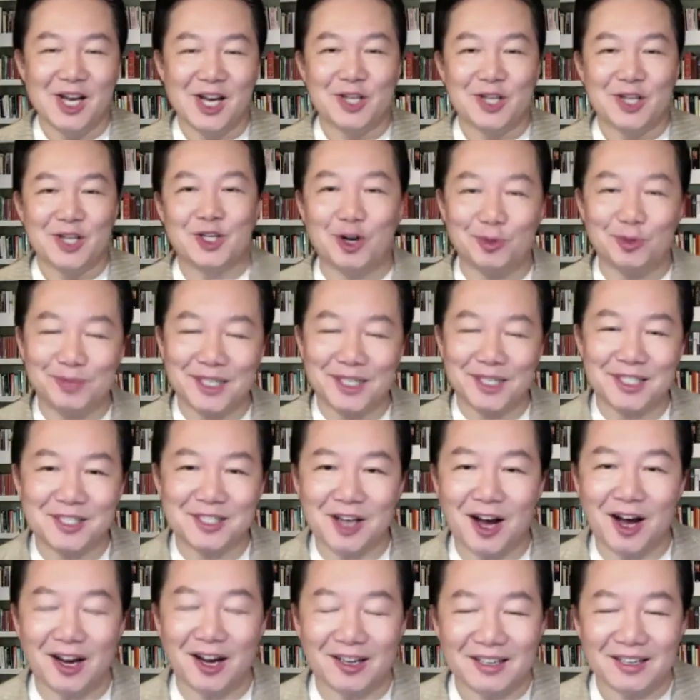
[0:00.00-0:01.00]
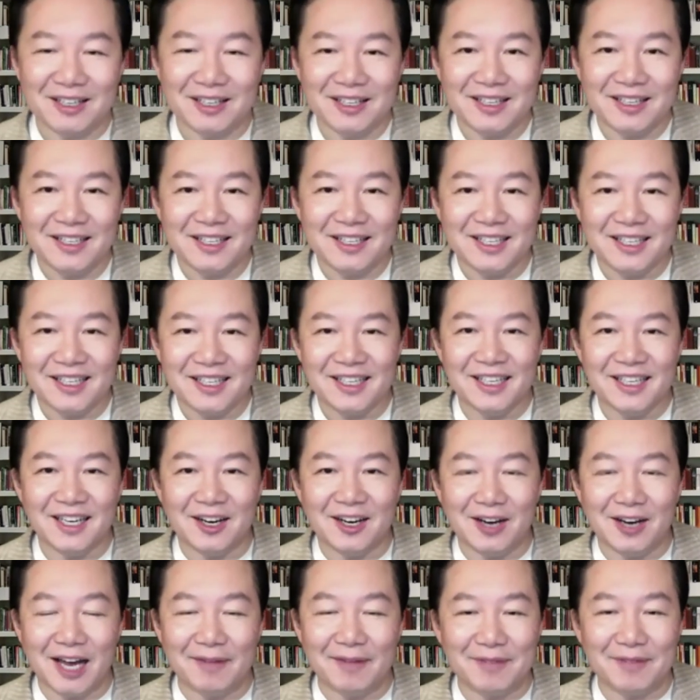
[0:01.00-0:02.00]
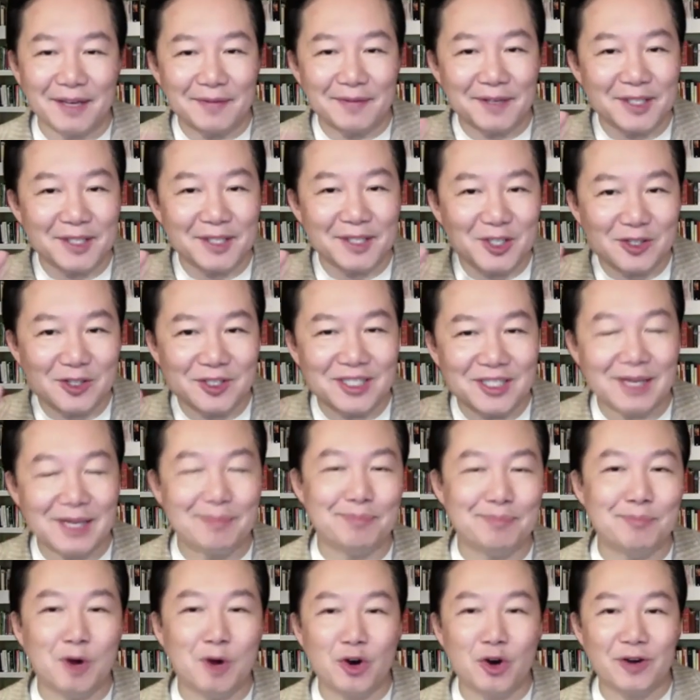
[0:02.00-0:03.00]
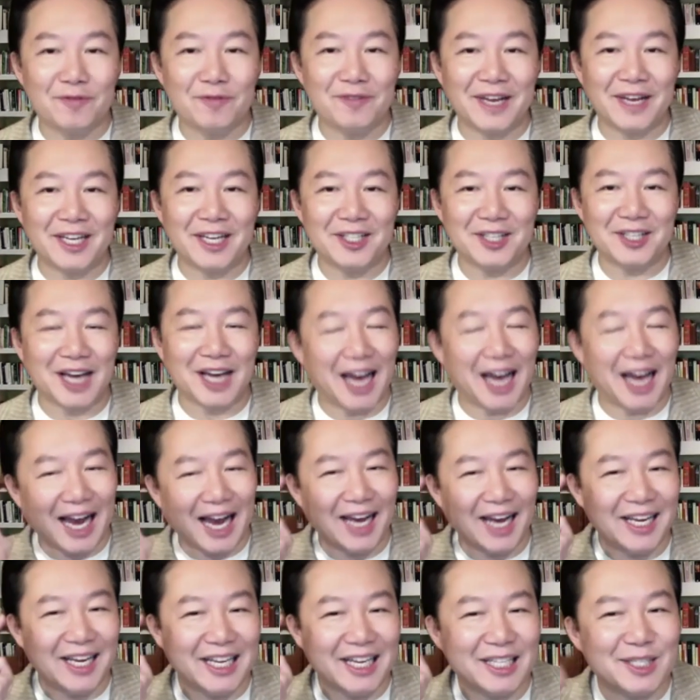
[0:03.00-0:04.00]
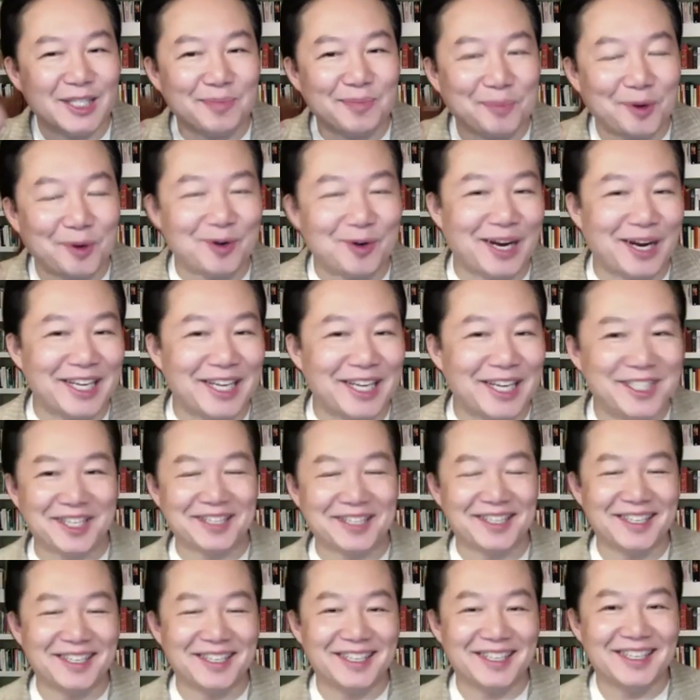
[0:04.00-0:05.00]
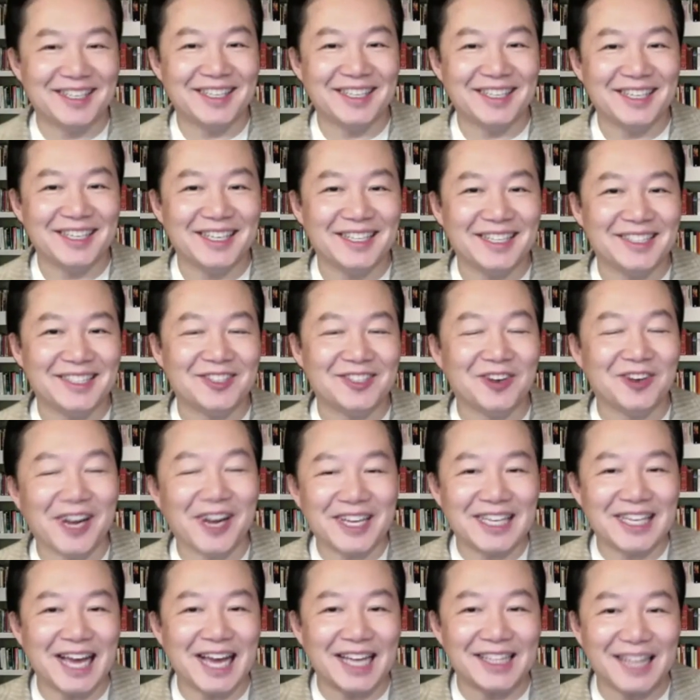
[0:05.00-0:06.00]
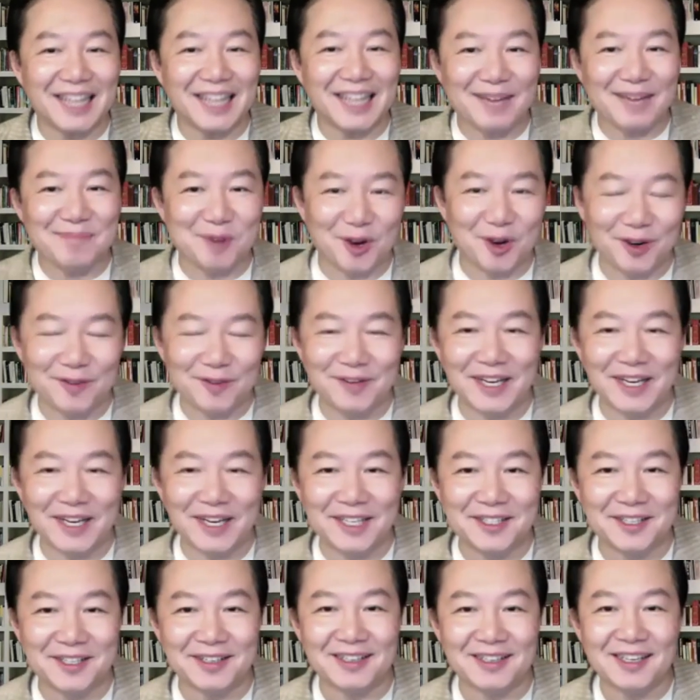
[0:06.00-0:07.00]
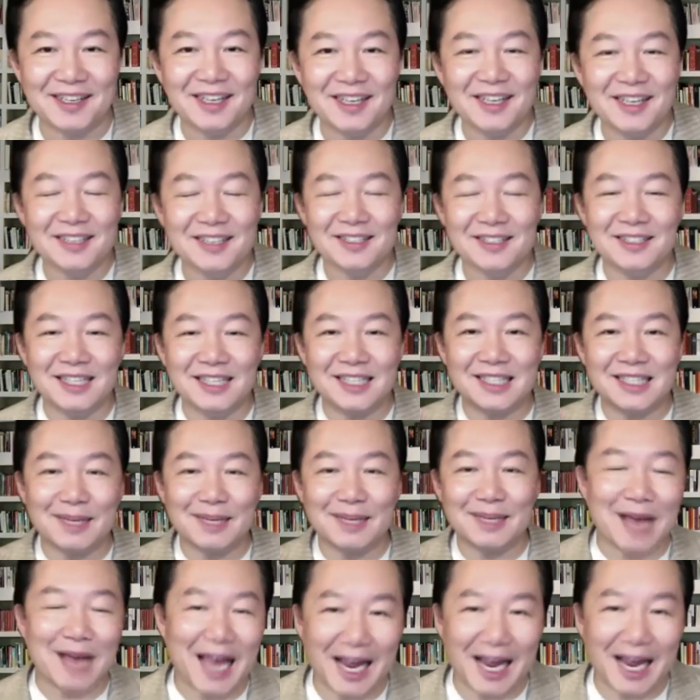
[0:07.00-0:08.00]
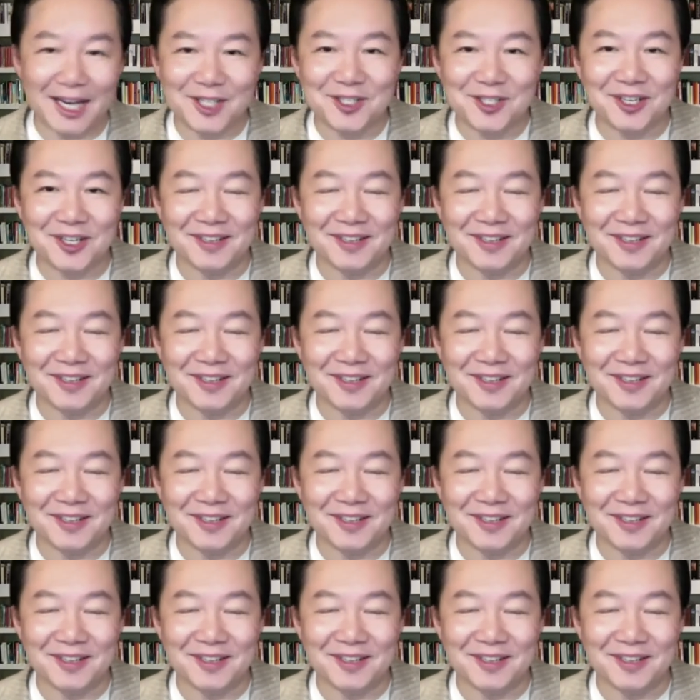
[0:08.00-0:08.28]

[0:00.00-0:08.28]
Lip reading: I hope this talk, have given you some motivation, inspiration to ignite that motivation, to take some action.